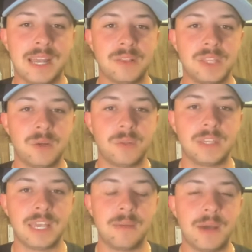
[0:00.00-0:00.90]
out there with
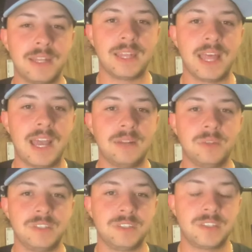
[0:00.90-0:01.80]
the game line,
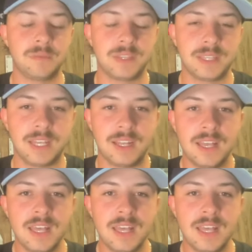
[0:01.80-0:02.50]
which is something that